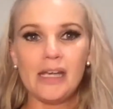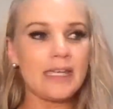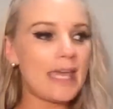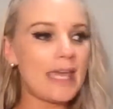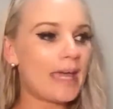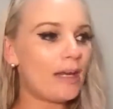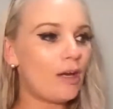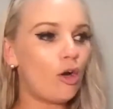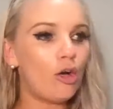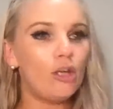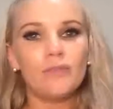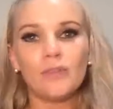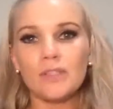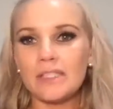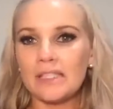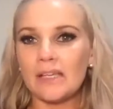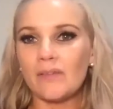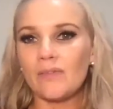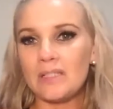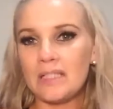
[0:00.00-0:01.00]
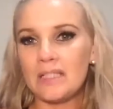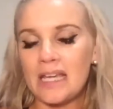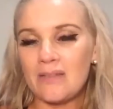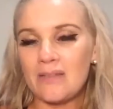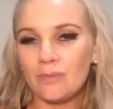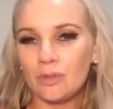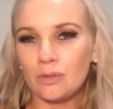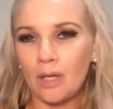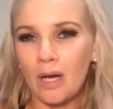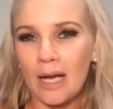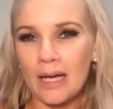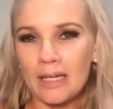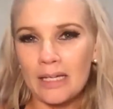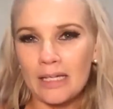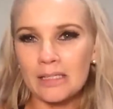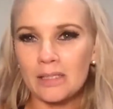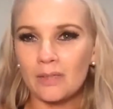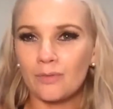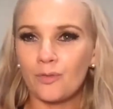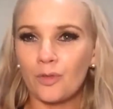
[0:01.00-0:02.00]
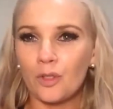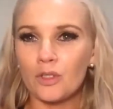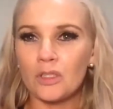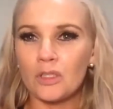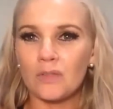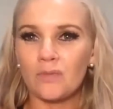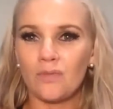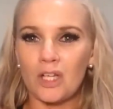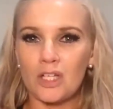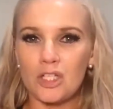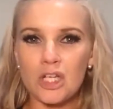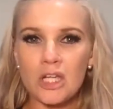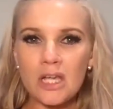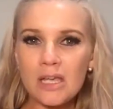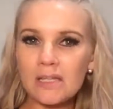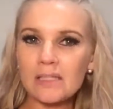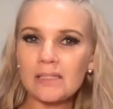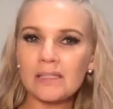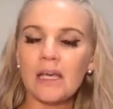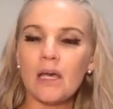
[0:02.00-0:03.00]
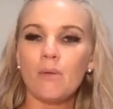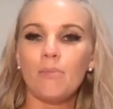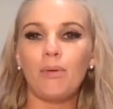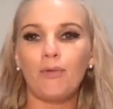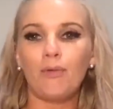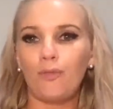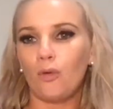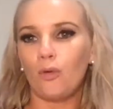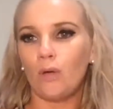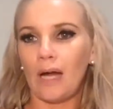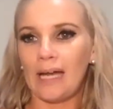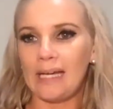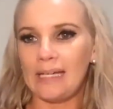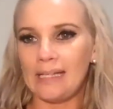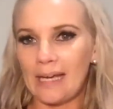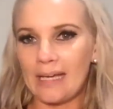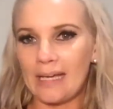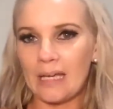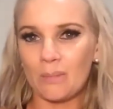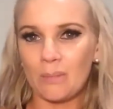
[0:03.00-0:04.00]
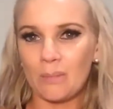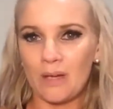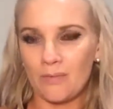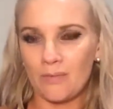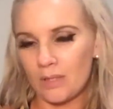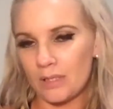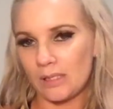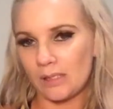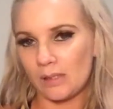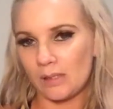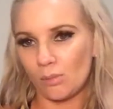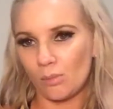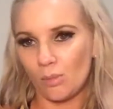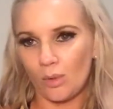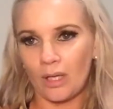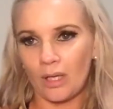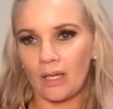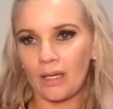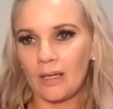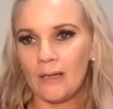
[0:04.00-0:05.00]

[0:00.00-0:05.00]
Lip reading: get over 17 varieties of fruits and veggies before 8 a.m. every single morning.